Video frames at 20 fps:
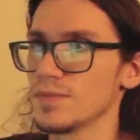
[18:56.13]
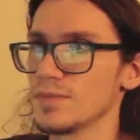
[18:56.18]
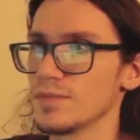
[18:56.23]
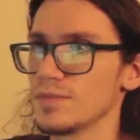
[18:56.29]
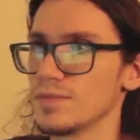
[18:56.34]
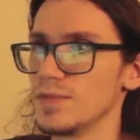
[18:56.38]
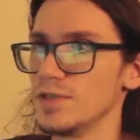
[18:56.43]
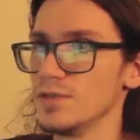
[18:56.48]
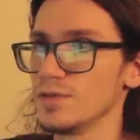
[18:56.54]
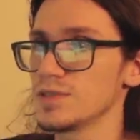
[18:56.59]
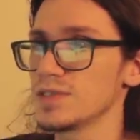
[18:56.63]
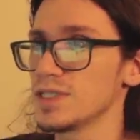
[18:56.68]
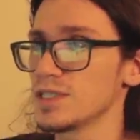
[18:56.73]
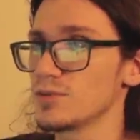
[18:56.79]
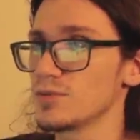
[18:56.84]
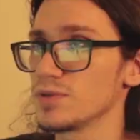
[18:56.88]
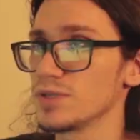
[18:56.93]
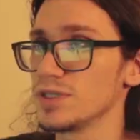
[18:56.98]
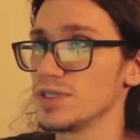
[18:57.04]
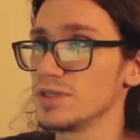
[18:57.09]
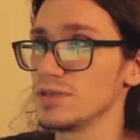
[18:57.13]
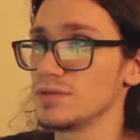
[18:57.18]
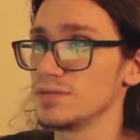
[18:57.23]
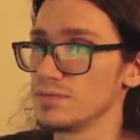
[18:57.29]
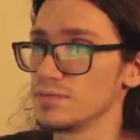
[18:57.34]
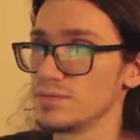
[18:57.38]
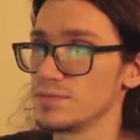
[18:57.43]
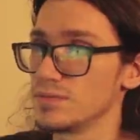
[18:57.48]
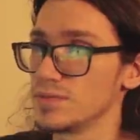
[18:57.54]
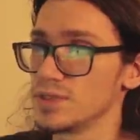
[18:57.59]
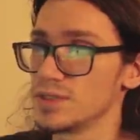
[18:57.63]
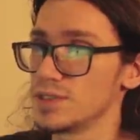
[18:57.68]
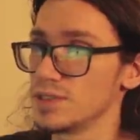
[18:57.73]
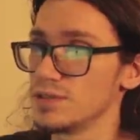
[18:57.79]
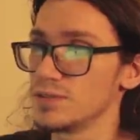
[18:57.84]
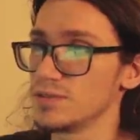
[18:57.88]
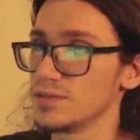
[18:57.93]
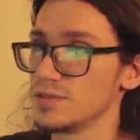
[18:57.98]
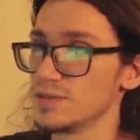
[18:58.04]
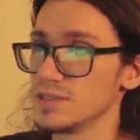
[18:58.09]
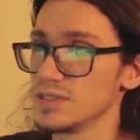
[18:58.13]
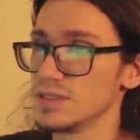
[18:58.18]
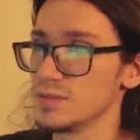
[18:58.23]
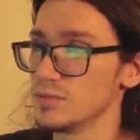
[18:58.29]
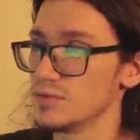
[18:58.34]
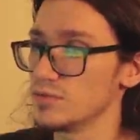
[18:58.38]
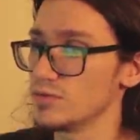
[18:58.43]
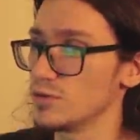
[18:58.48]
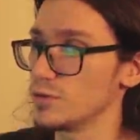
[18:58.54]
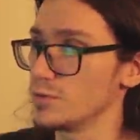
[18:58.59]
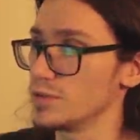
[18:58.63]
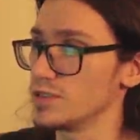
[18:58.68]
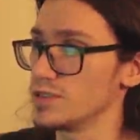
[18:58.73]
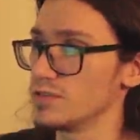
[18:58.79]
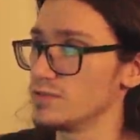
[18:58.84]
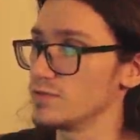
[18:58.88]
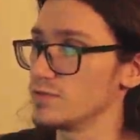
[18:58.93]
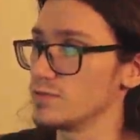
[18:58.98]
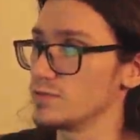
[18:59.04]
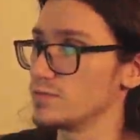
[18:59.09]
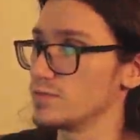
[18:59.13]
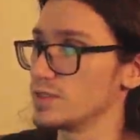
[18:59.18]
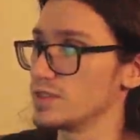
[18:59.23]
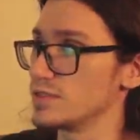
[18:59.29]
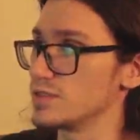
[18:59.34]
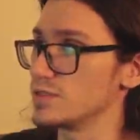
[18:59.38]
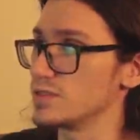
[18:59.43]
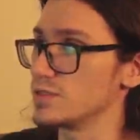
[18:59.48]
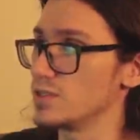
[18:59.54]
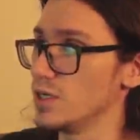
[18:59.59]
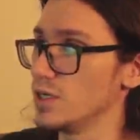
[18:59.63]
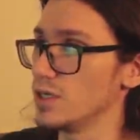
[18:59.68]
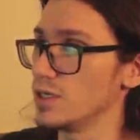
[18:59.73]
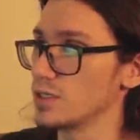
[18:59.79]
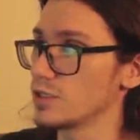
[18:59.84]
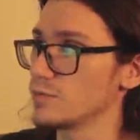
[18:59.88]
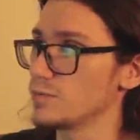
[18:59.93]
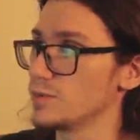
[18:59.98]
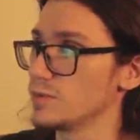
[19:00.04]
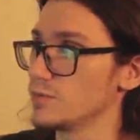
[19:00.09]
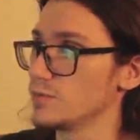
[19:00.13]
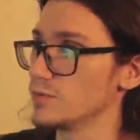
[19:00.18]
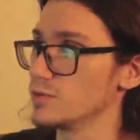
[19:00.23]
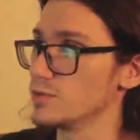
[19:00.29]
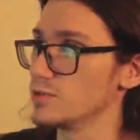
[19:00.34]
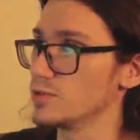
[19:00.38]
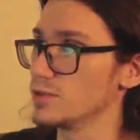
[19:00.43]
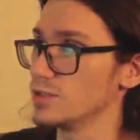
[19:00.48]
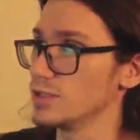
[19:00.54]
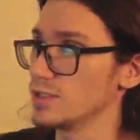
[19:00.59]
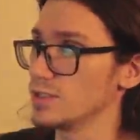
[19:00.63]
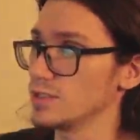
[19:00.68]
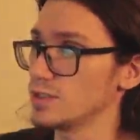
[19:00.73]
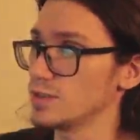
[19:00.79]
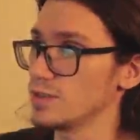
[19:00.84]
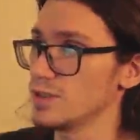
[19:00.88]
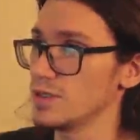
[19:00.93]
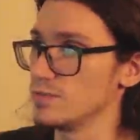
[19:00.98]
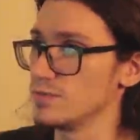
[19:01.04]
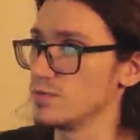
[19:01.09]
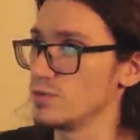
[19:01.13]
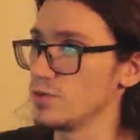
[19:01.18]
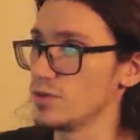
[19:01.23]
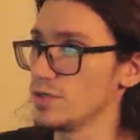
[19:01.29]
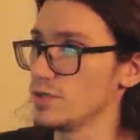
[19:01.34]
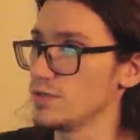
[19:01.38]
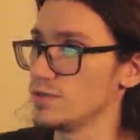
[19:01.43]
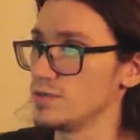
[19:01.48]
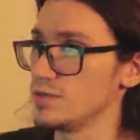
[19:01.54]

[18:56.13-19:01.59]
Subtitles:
And it looks like we're getting essentially the same performances from the stock, but we're drawing 40 to